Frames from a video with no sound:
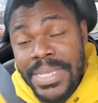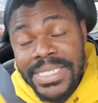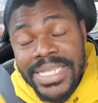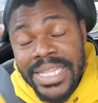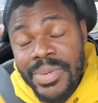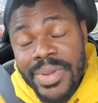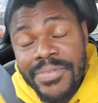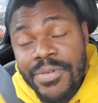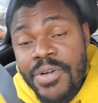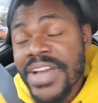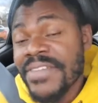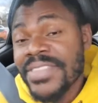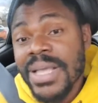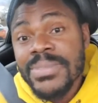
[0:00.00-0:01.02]
Maybe yours is
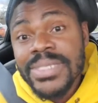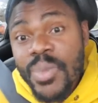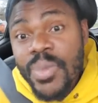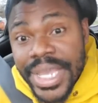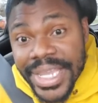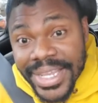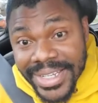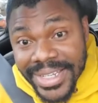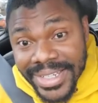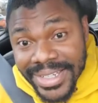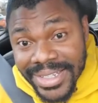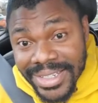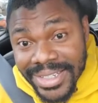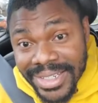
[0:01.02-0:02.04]
pizza. Maybe you
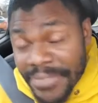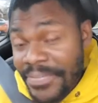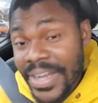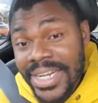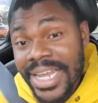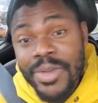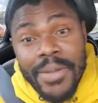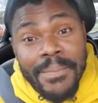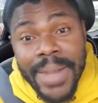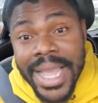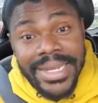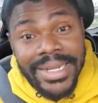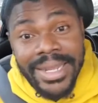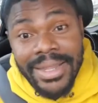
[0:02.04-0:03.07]
buy pizza 3, 4, 5
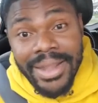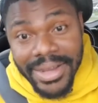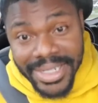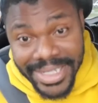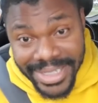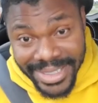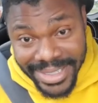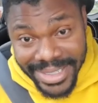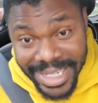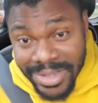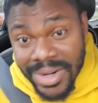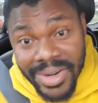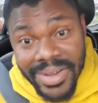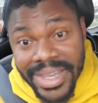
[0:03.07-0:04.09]
times a week.
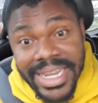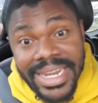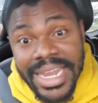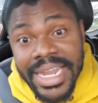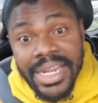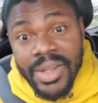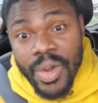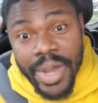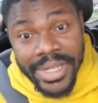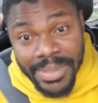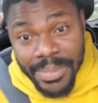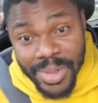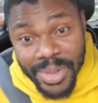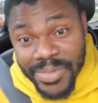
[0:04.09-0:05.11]
The fact that you are buying
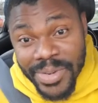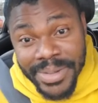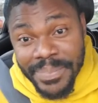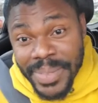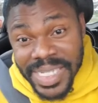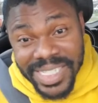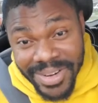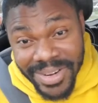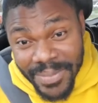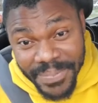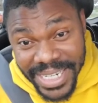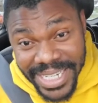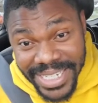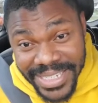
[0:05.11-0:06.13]
it a lot and you're
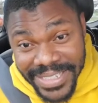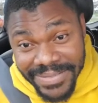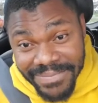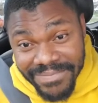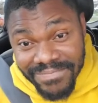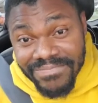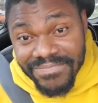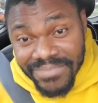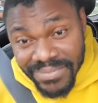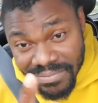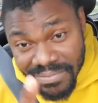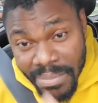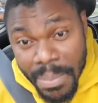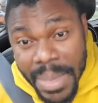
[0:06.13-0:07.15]
not getting any loyalty
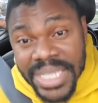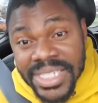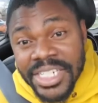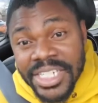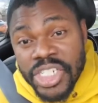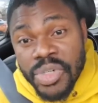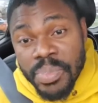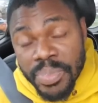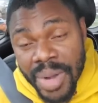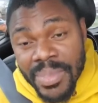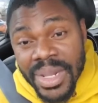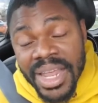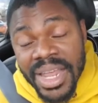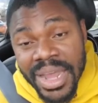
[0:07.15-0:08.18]
bonus from the pizza
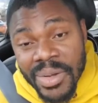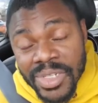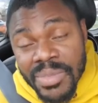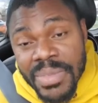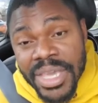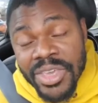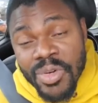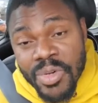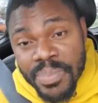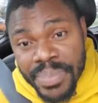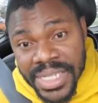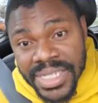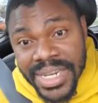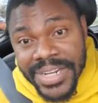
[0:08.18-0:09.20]
company
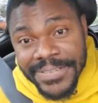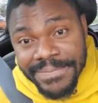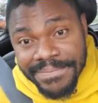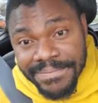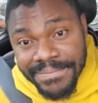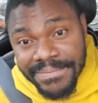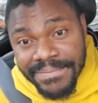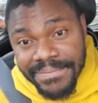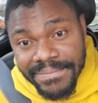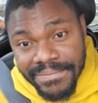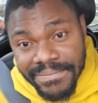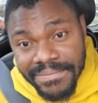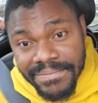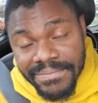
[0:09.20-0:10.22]
means that you should probably
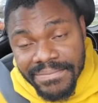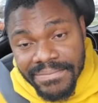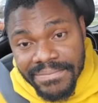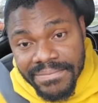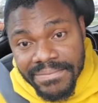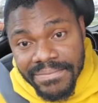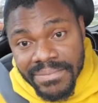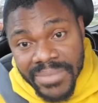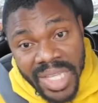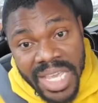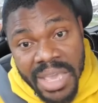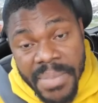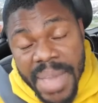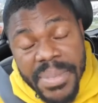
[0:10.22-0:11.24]
learn how to make your own
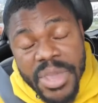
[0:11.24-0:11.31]
pizza.